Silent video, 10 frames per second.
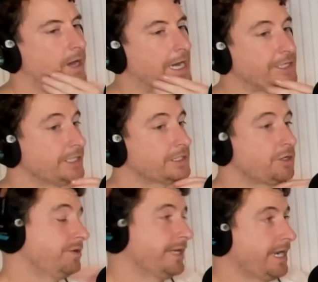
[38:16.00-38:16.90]
I just
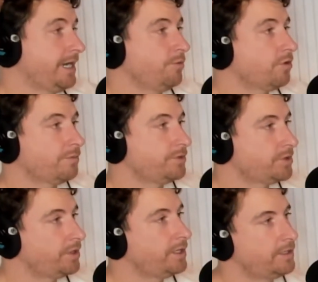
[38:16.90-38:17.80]
couldn't get any more
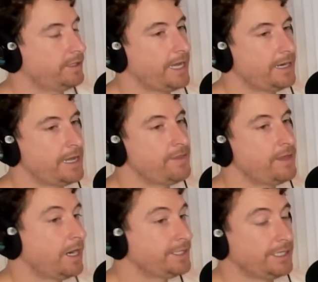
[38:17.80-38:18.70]
opportunity than that. And
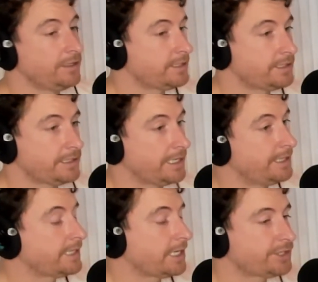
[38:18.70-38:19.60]
then I
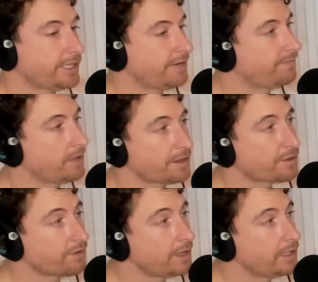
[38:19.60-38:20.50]
didn't touch it again for like
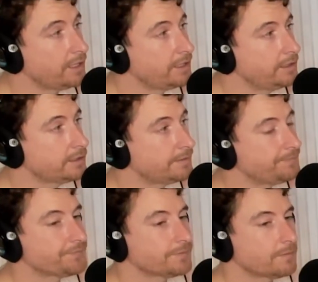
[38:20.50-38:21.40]
3 years.
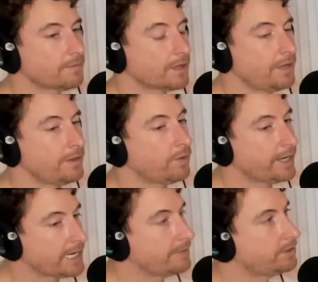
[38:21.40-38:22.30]
And then when
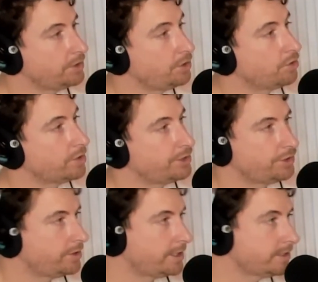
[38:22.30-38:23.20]
I came to New York in
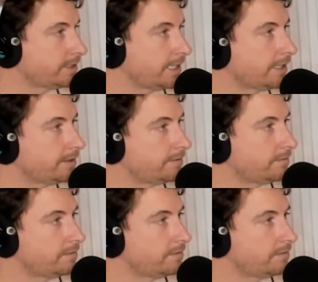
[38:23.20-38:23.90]
June, I just started.